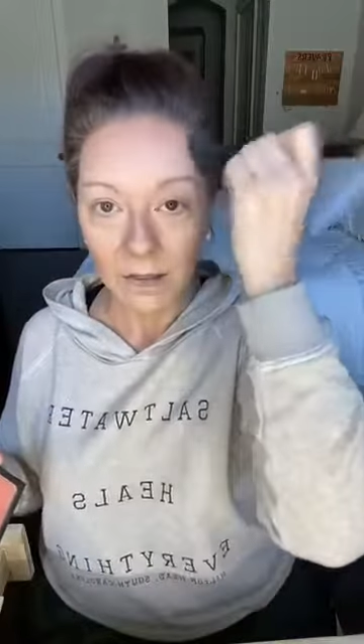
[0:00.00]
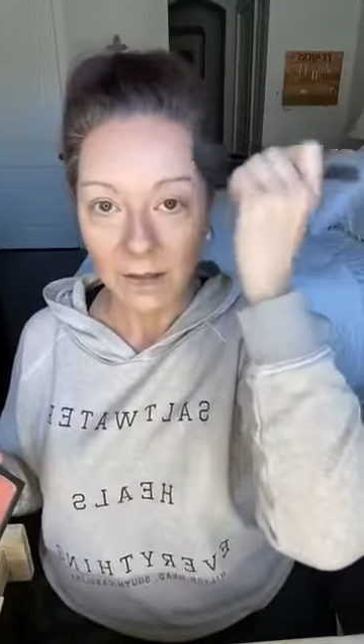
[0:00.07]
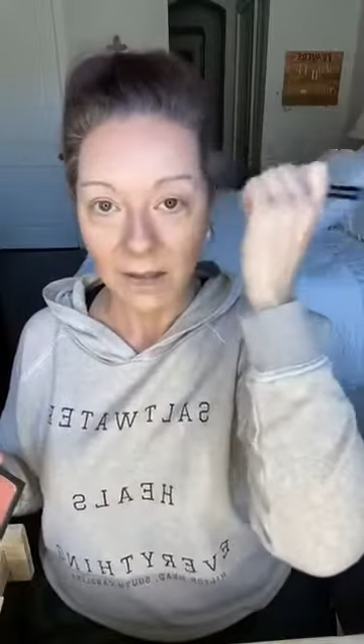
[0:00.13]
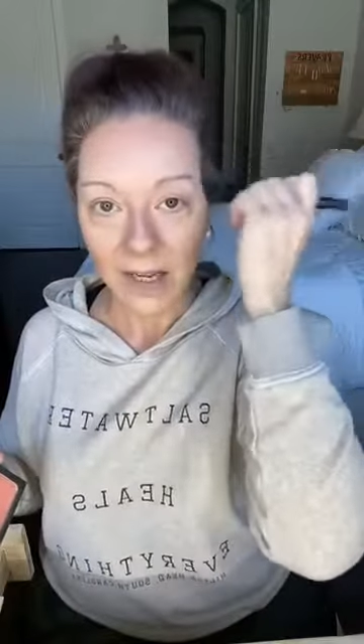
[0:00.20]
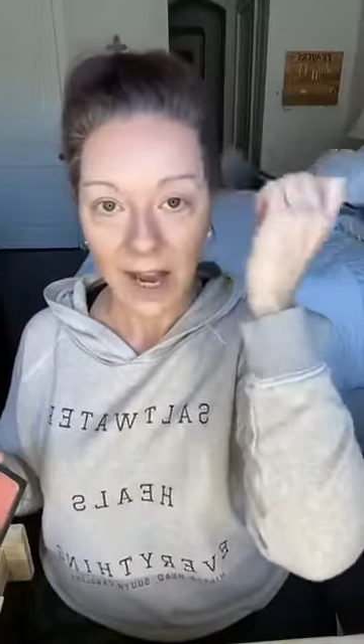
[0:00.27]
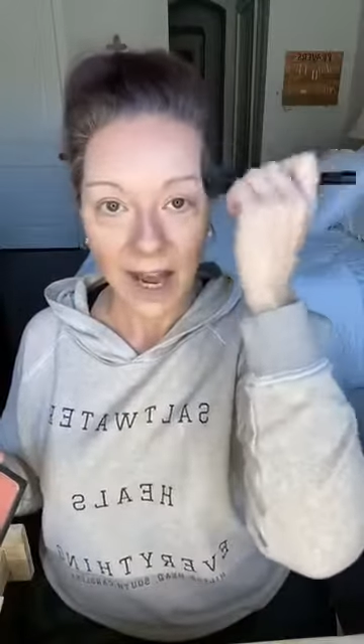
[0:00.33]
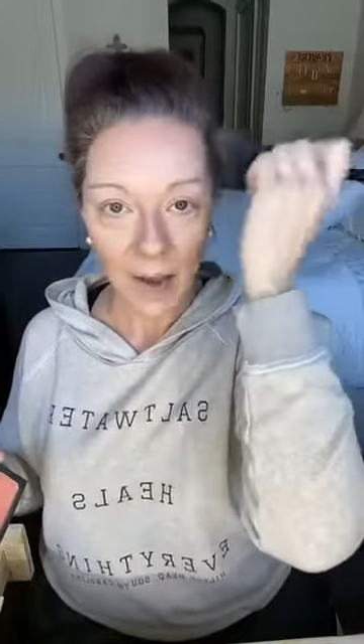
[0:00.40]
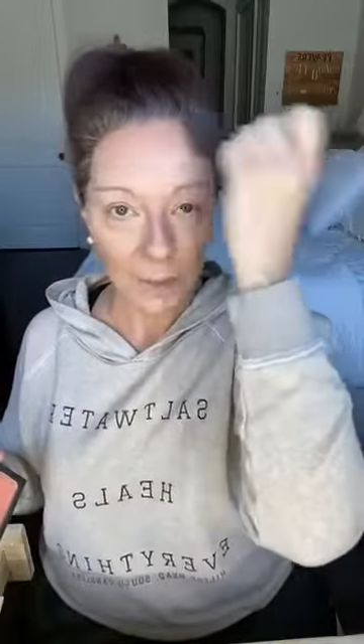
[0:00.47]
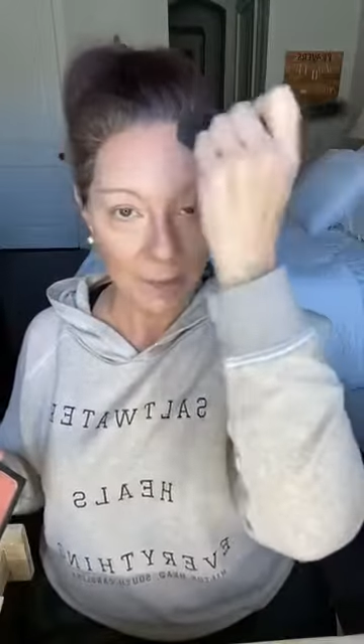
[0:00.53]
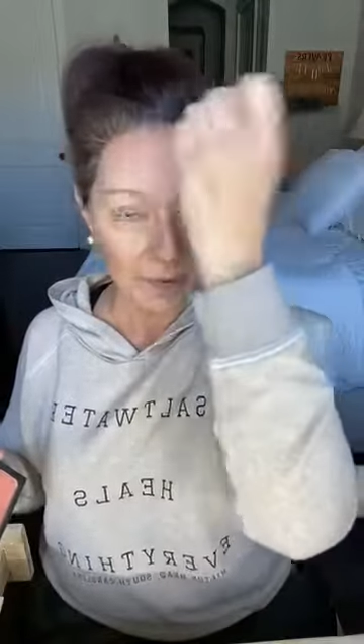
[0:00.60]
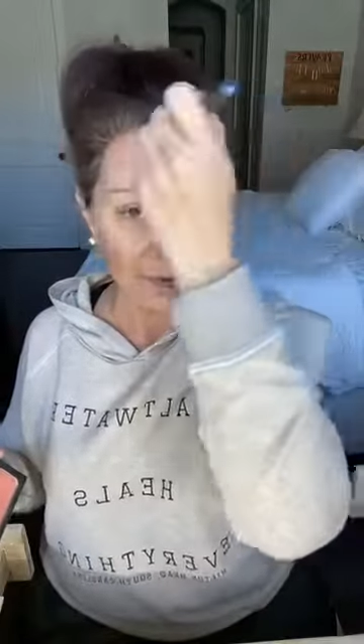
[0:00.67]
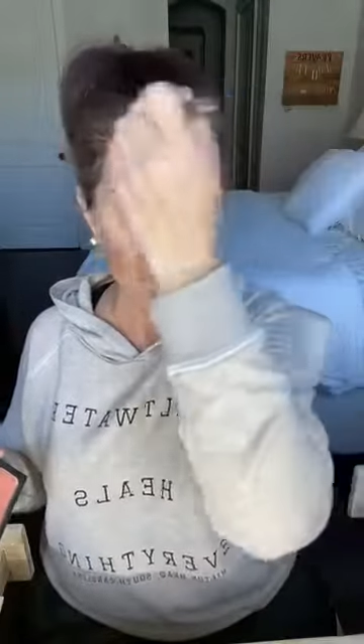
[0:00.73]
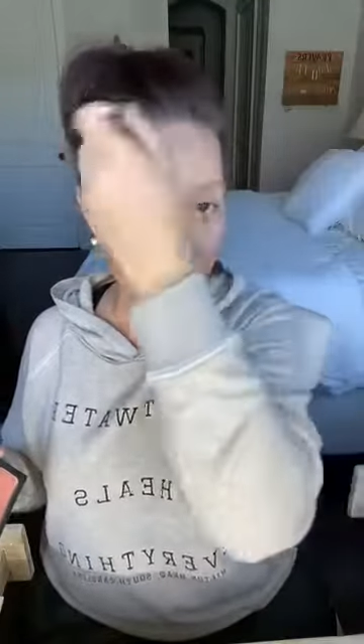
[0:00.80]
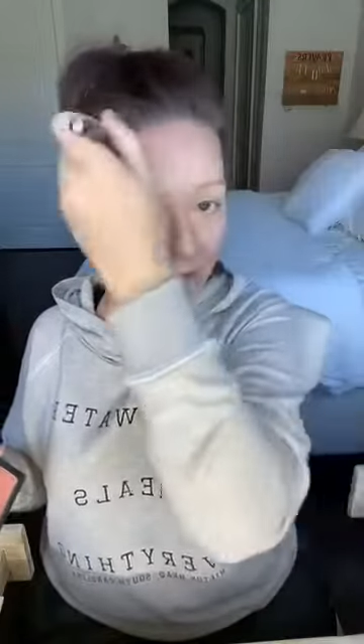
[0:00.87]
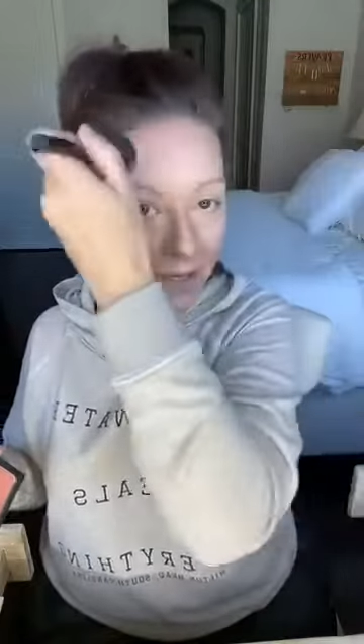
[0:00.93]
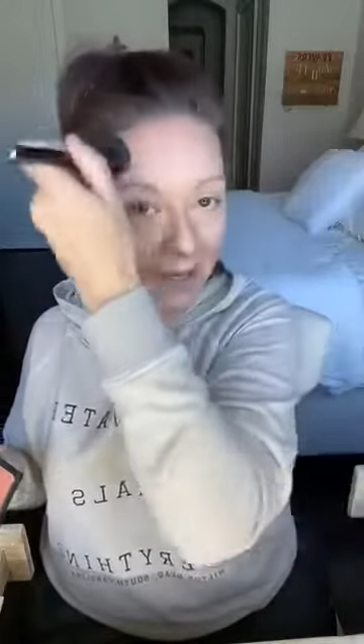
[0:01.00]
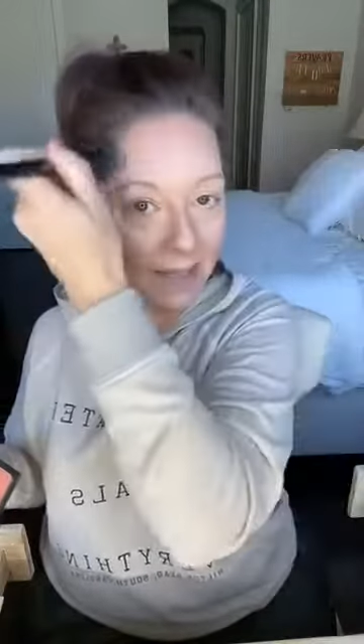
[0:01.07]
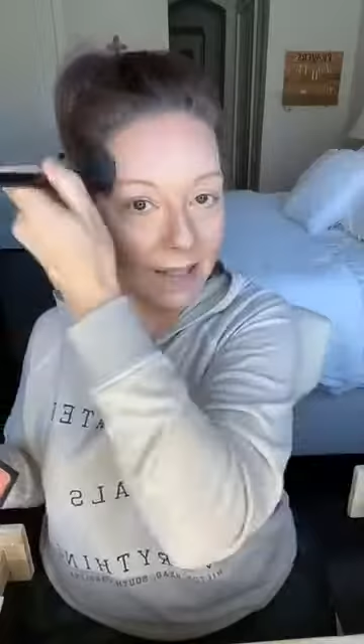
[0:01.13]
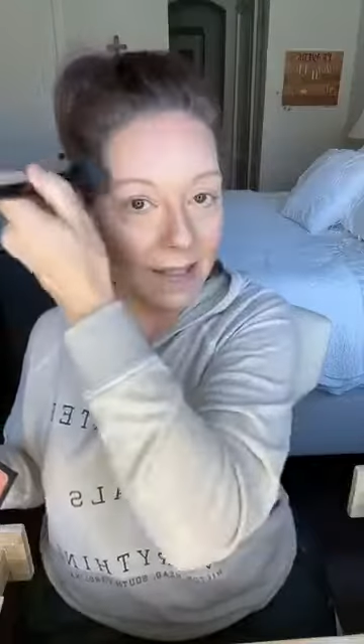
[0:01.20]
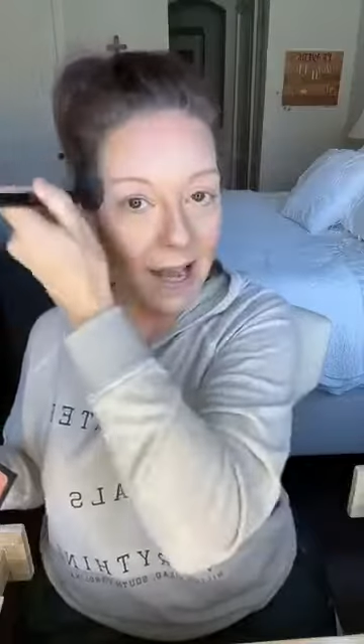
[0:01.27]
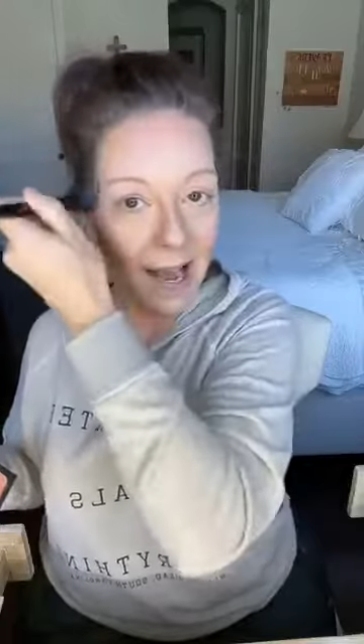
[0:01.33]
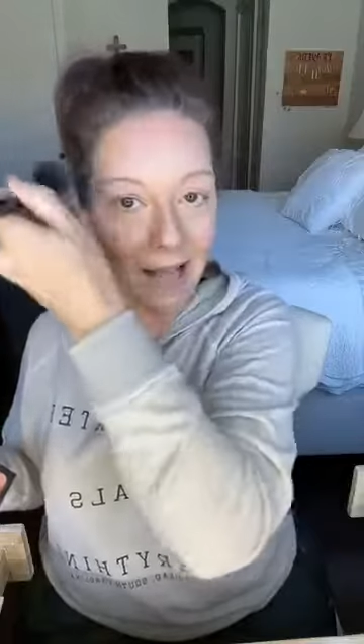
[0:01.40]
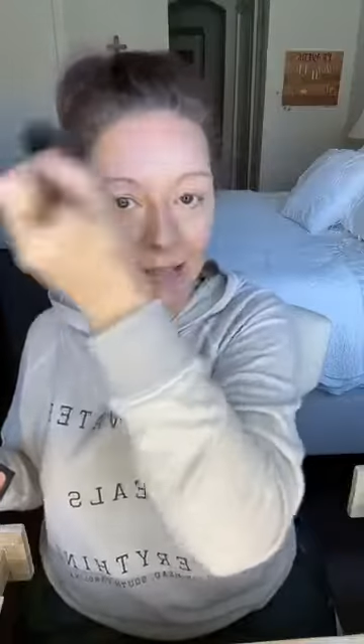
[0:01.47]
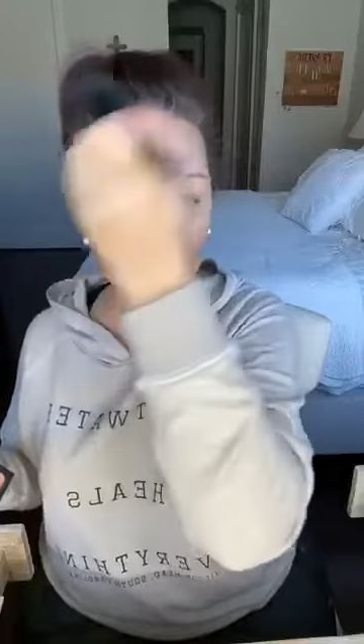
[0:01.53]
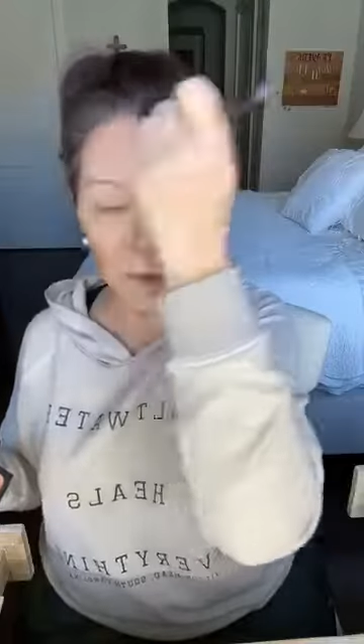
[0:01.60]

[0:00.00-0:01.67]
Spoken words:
tap exactly